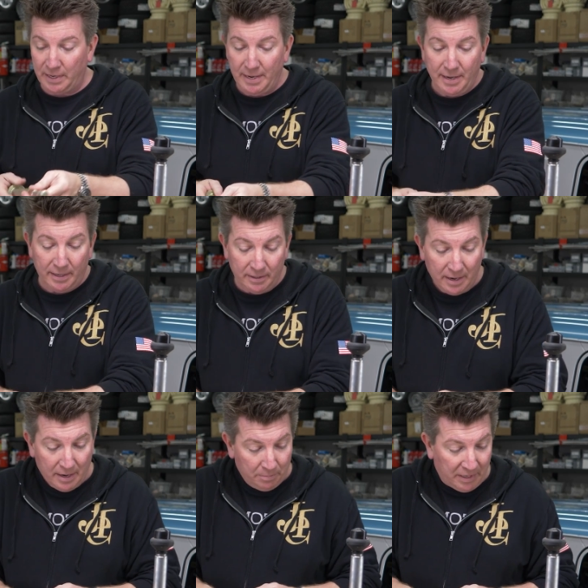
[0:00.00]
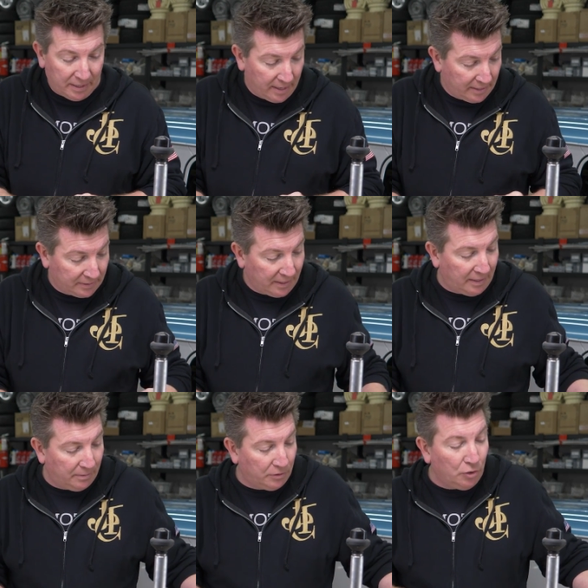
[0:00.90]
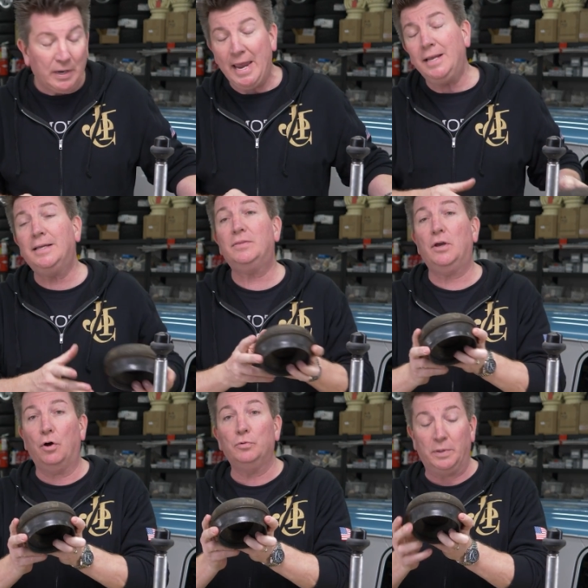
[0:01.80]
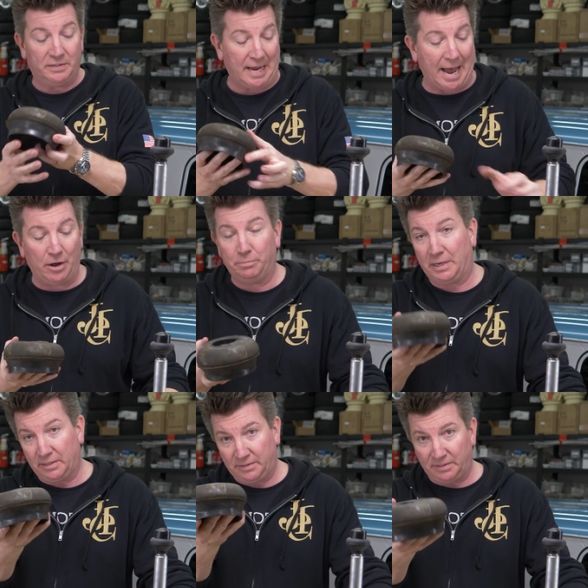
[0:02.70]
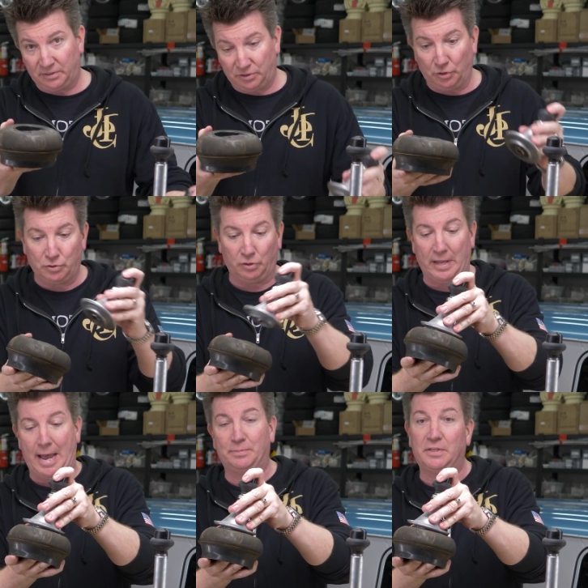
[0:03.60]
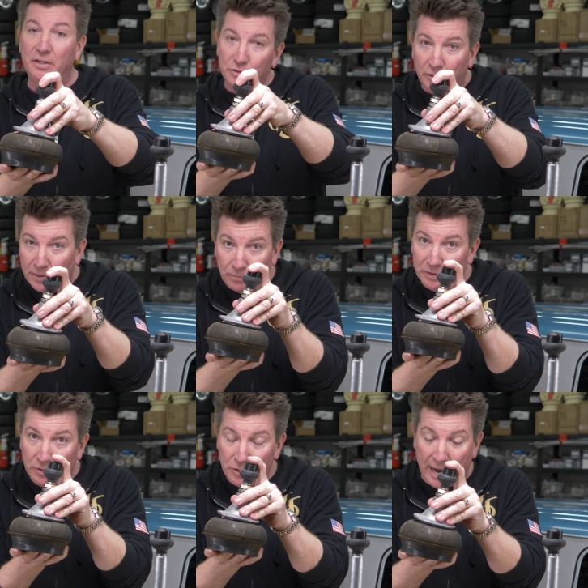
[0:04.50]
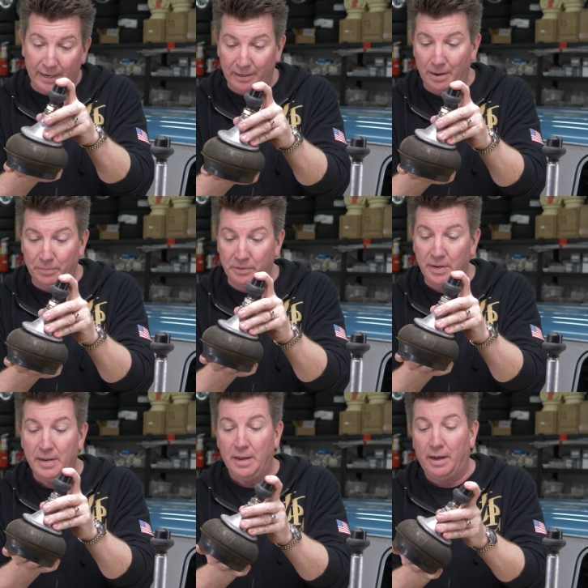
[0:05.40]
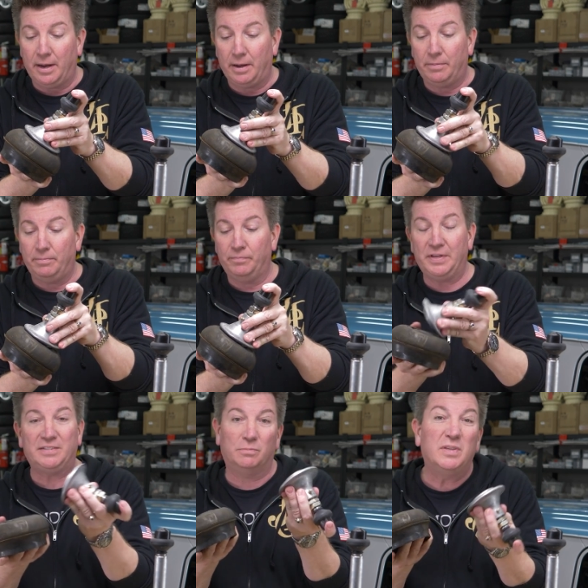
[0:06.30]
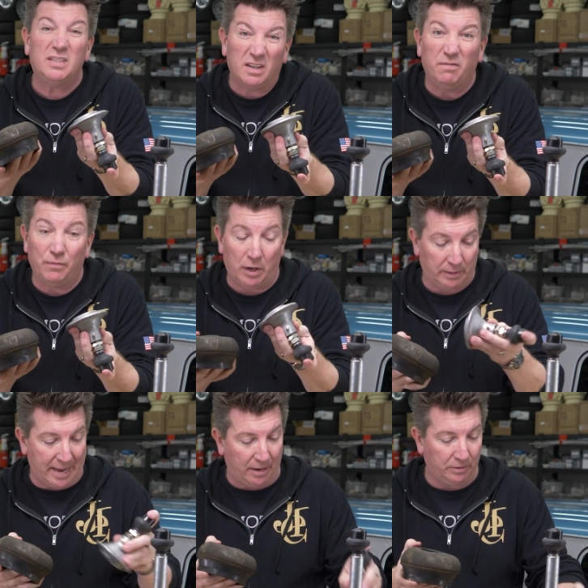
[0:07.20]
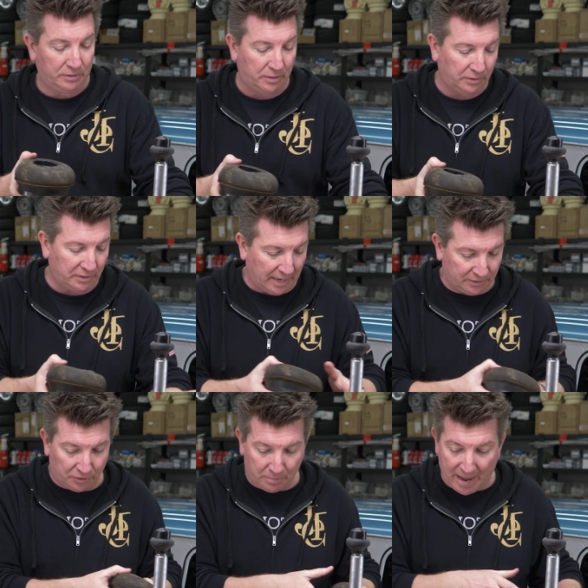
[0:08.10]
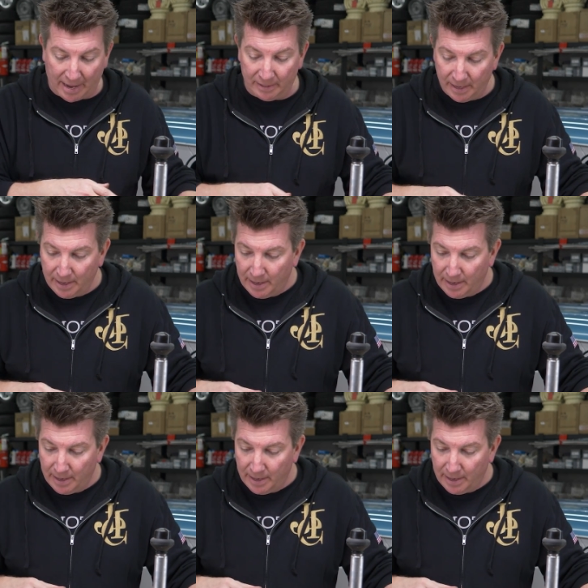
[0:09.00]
in, because you can get the old ones out because this is so collapsed. They usually, when you jack it up, and these can fall out, so it's not so bad.